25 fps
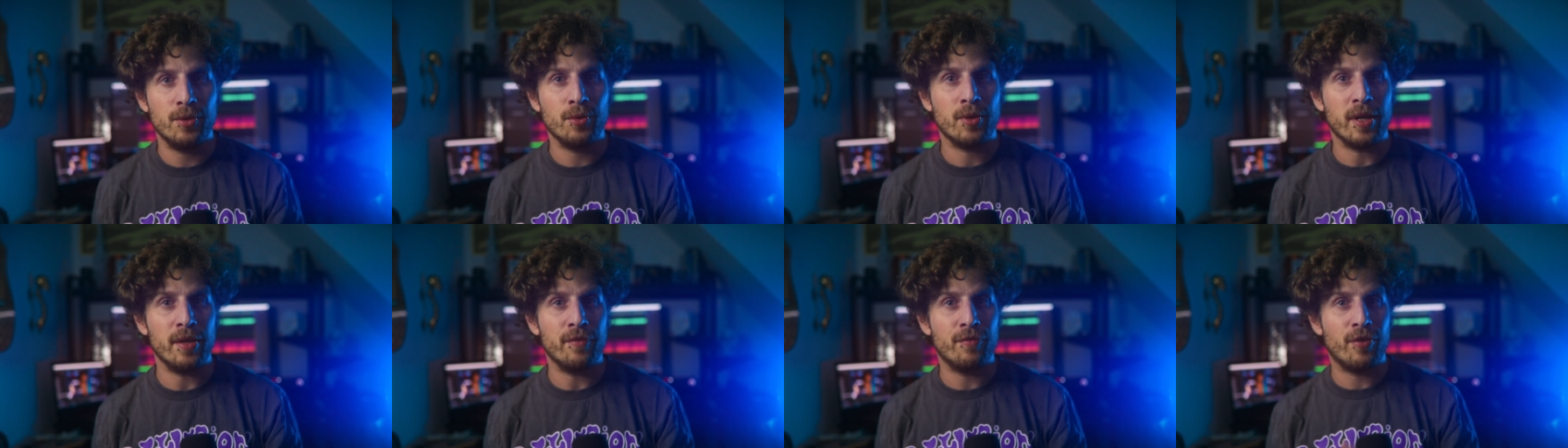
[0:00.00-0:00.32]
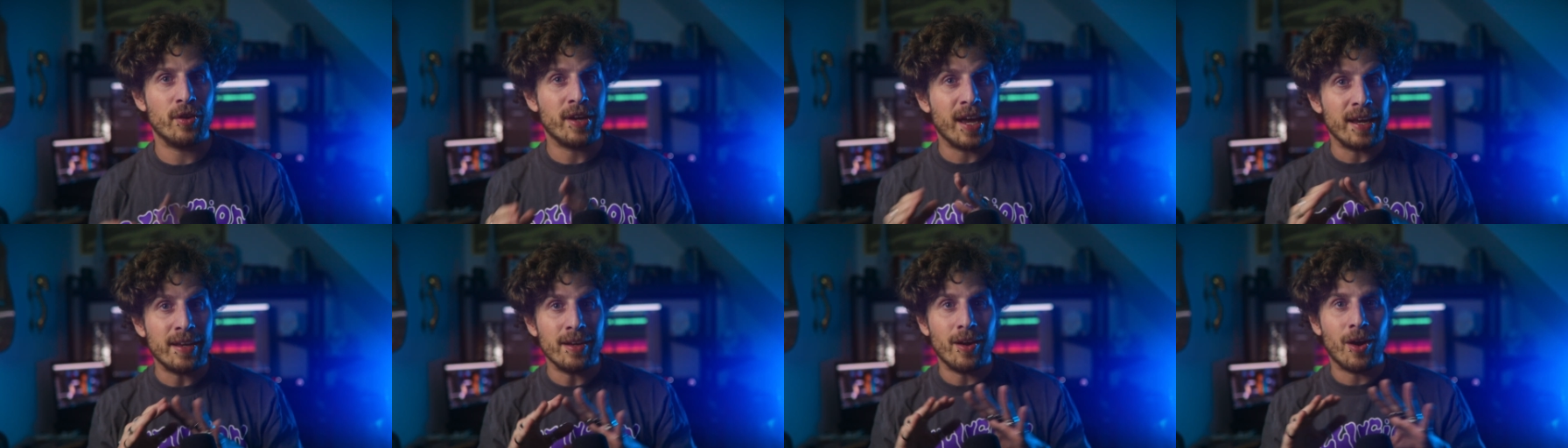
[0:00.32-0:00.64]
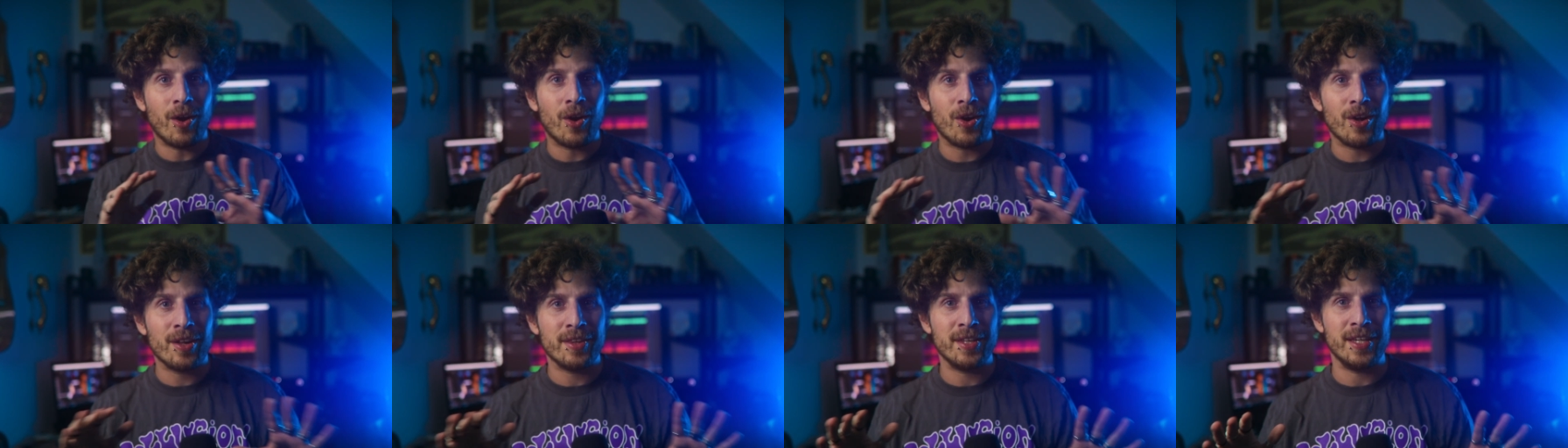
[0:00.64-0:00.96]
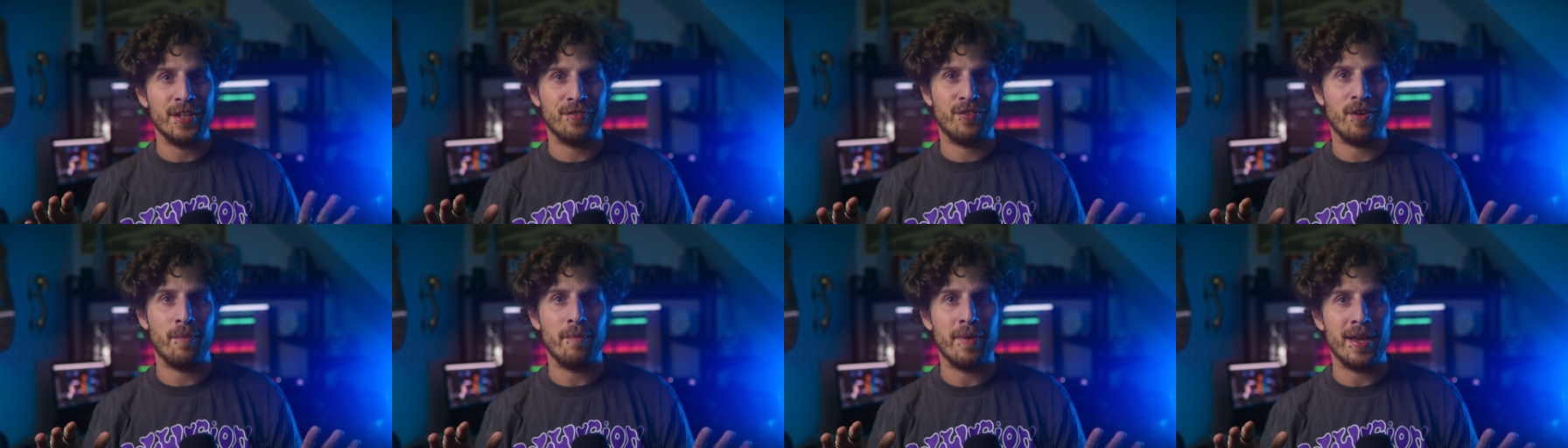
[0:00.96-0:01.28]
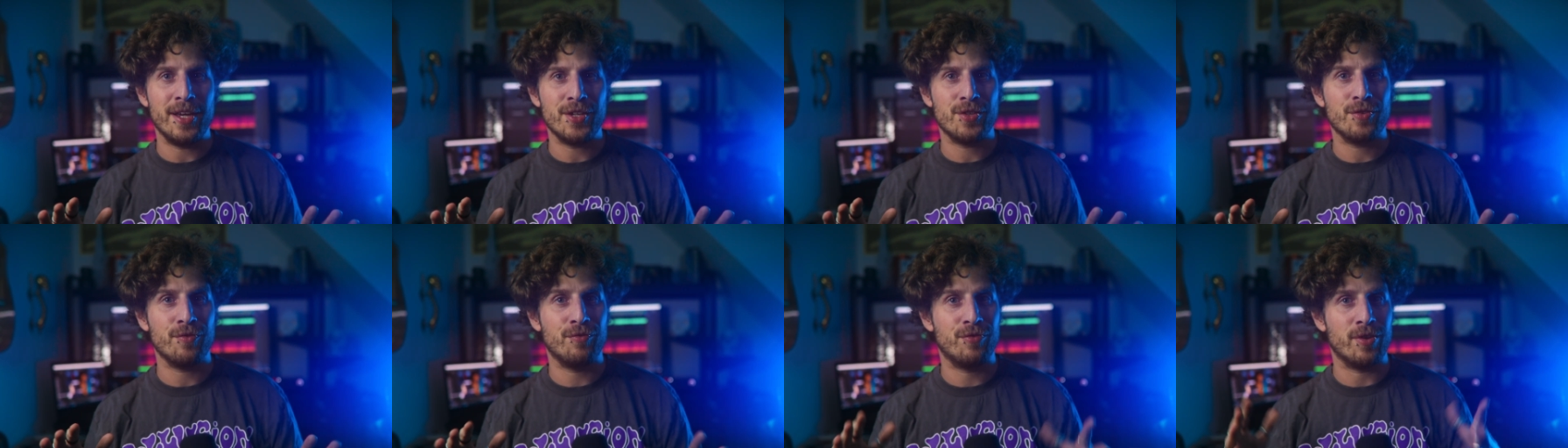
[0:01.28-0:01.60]
you can forget all the
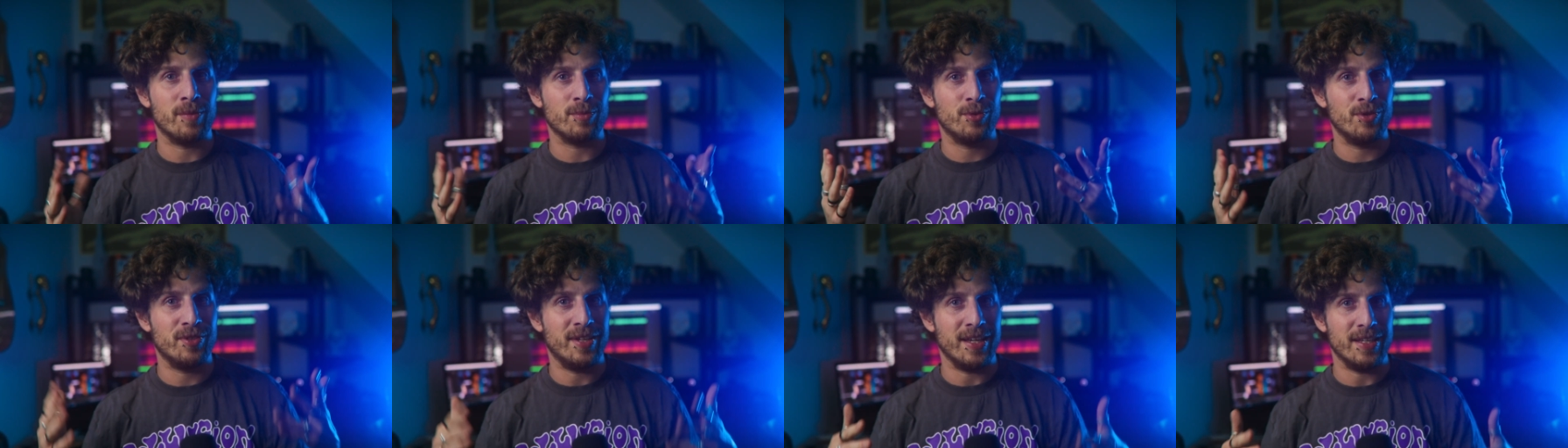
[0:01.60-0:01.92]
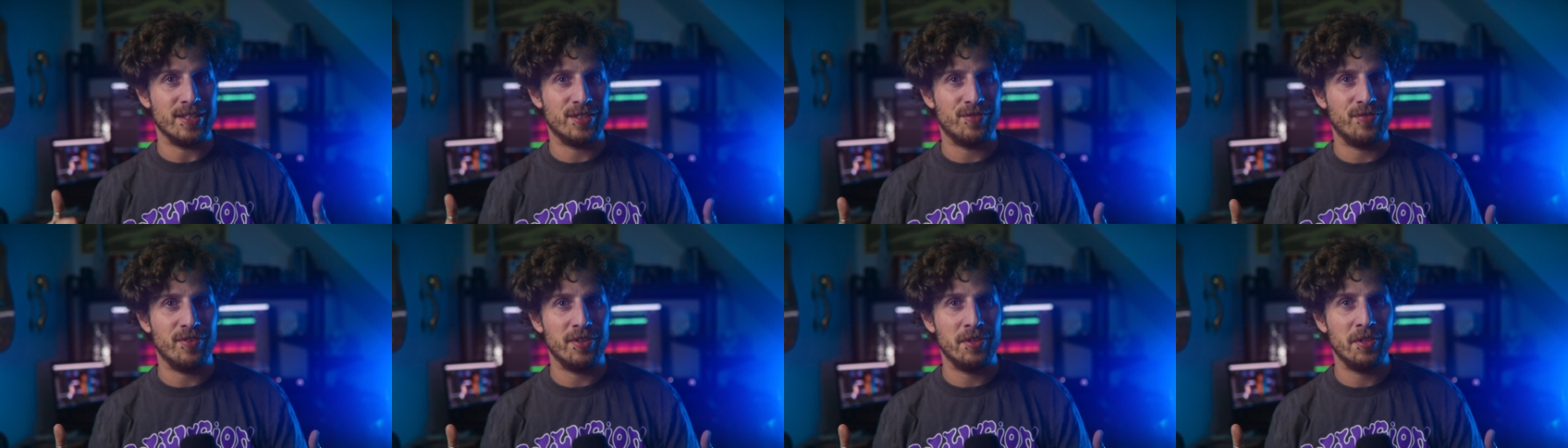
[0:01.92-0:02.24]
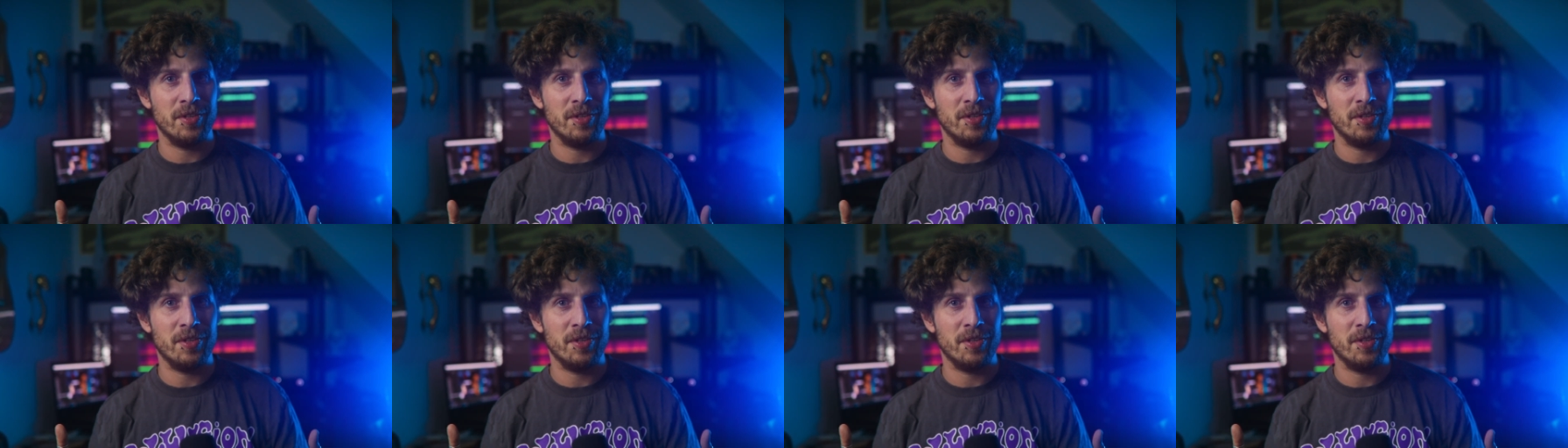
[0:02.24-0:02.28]
information from today's